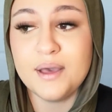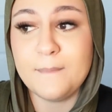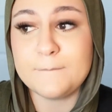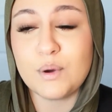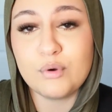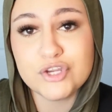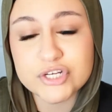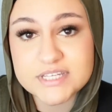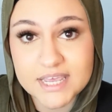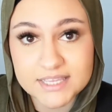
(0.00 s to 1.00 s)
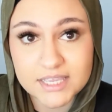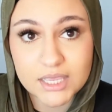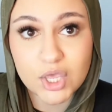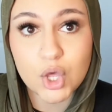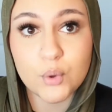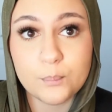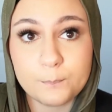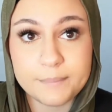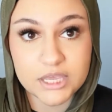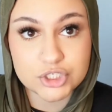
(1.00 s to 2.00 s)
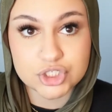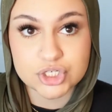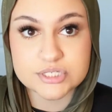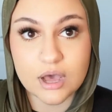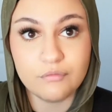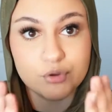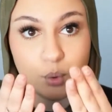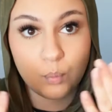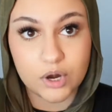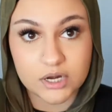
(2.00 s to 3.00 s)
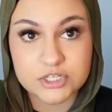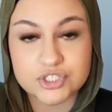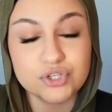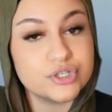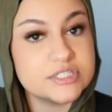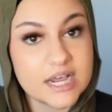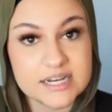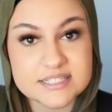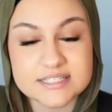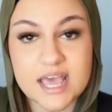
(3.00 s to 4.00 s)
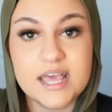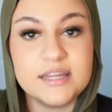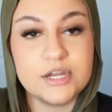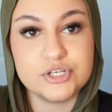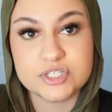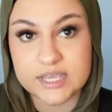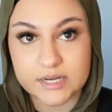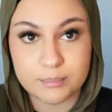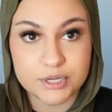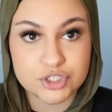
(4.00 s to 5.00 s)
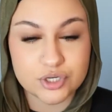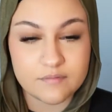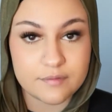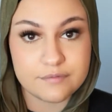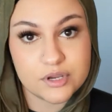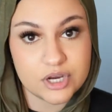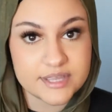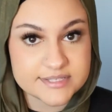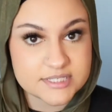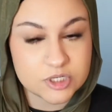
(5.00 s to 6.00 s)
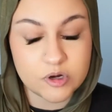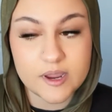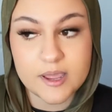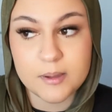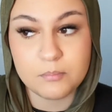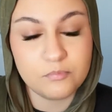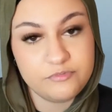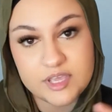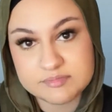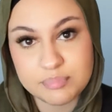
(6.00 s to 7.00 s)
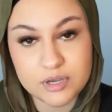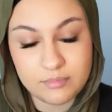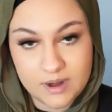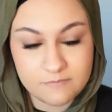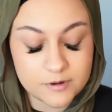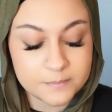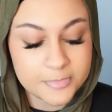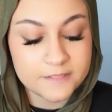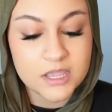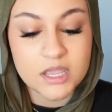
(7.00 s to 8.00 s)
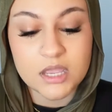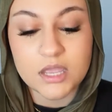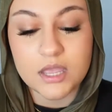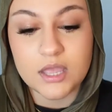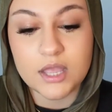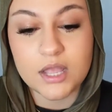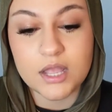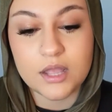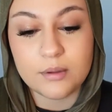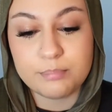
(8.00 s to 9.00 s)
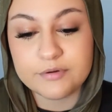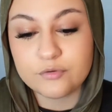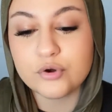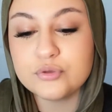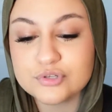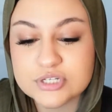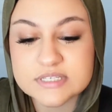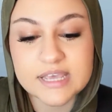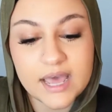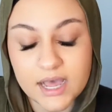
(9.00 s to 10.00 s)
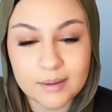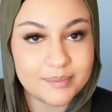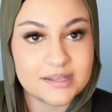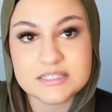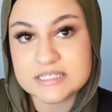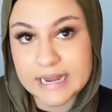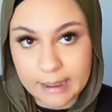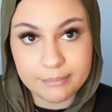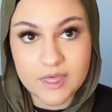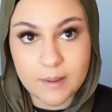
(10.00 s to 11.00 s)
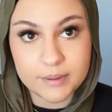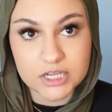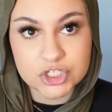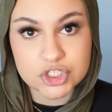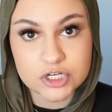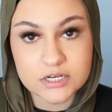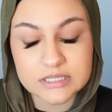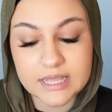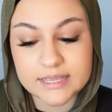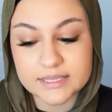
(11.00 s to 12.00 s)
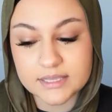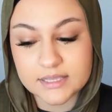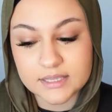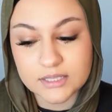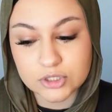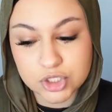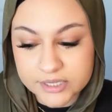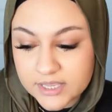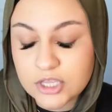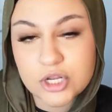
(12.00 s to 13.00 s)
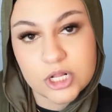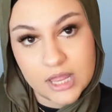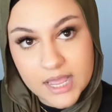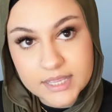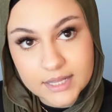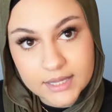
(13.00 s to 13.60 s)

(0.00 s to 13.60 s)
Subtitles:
But when you're taking pictures of your work, so you're done a set and then you're taking a picture of it for your Instagram, Facebook, whatever, before you just get up and snap that picture, like look at your client.